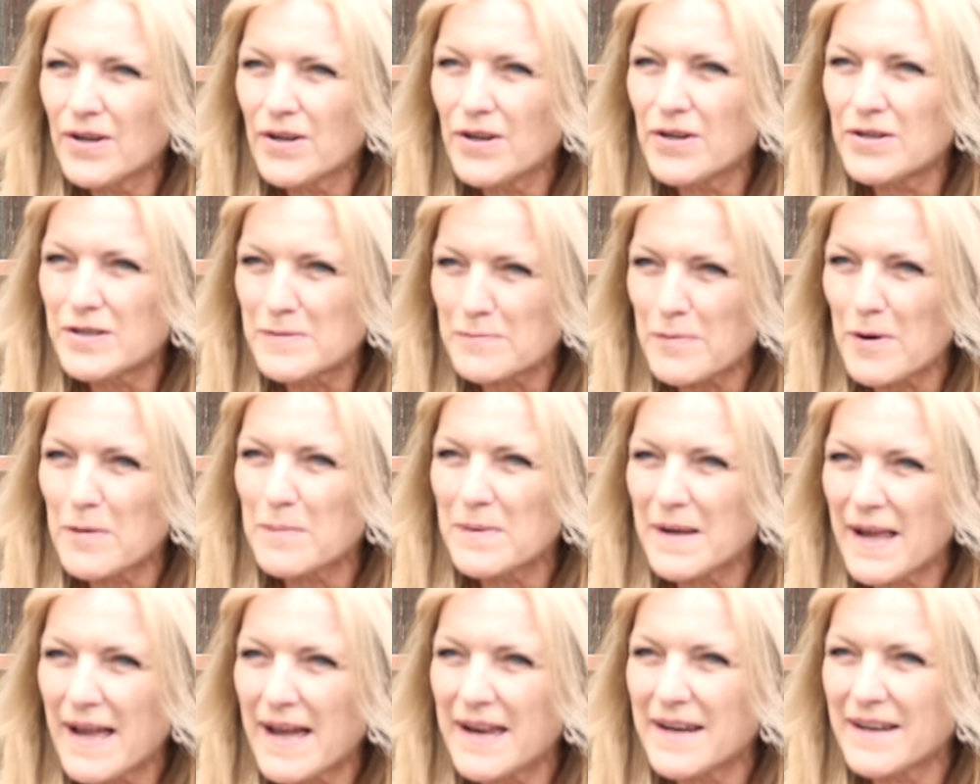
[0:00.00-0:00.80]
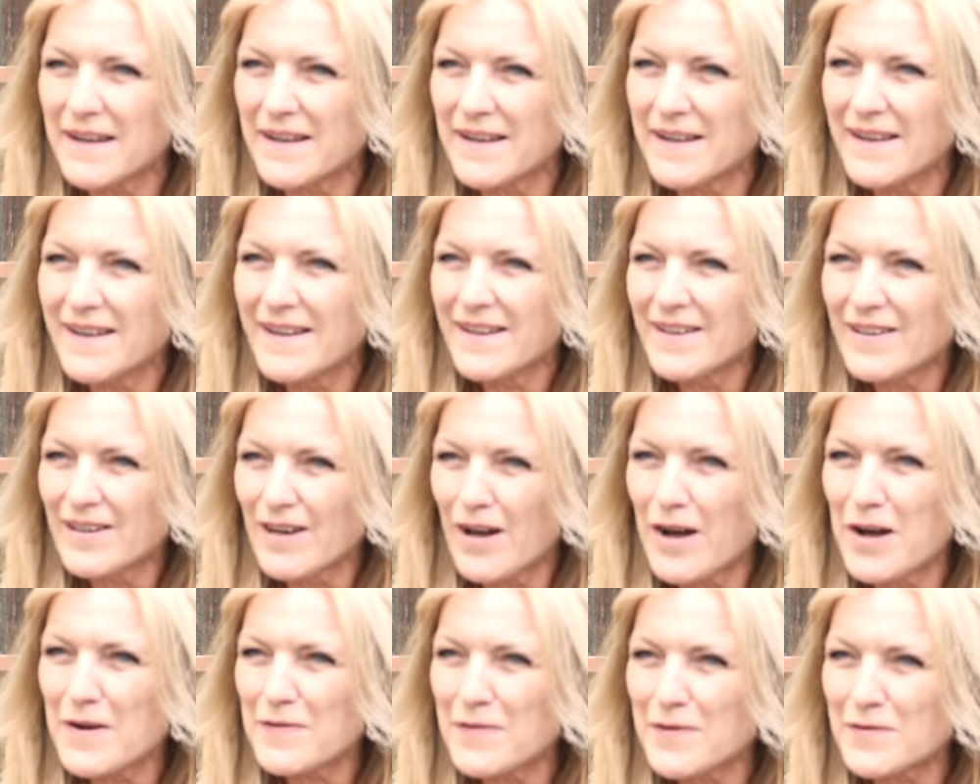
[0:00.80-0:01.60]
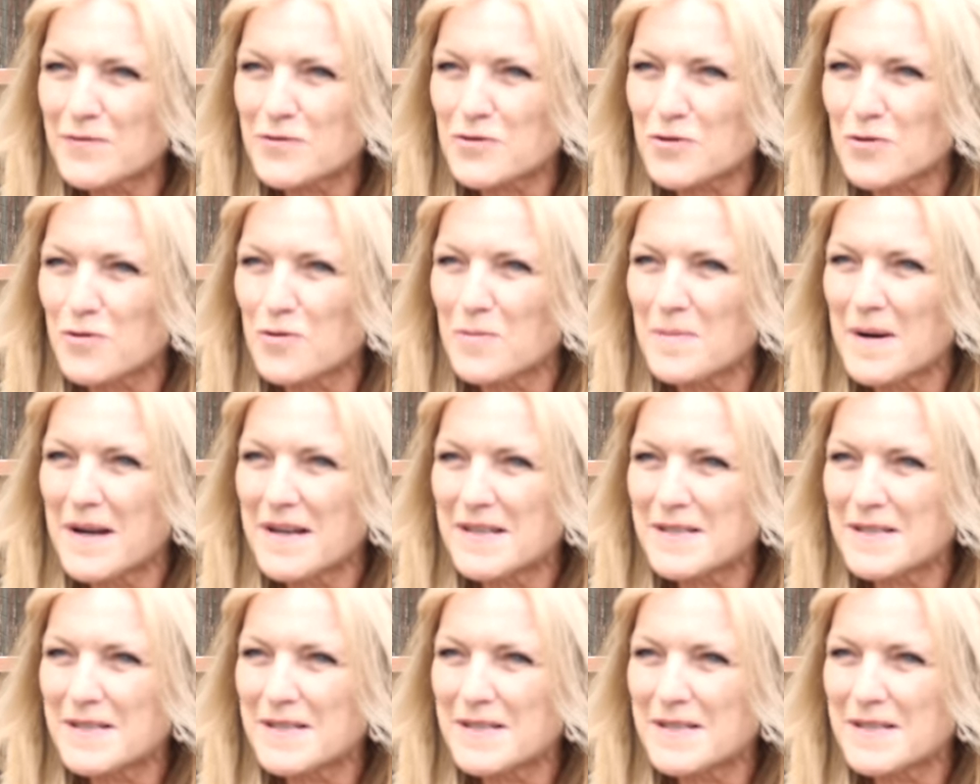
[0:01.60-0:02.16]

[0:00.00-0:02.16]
who's probably had a life of trauma,